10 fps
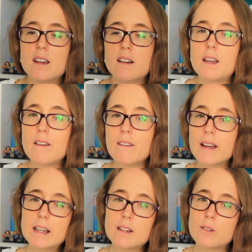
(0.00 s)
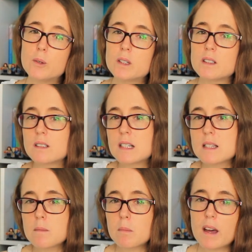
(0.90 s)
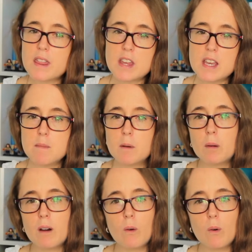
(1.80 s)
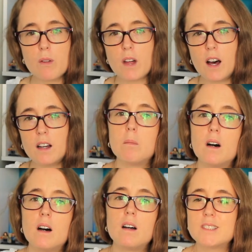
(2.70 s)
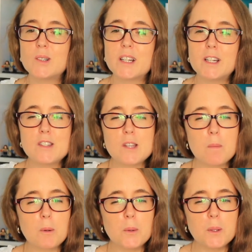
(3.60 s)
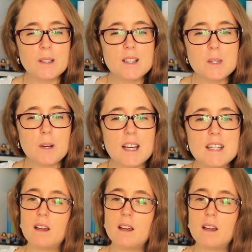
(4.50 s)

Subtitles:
I kind of organise them by theme and by author, but not in a super organised way.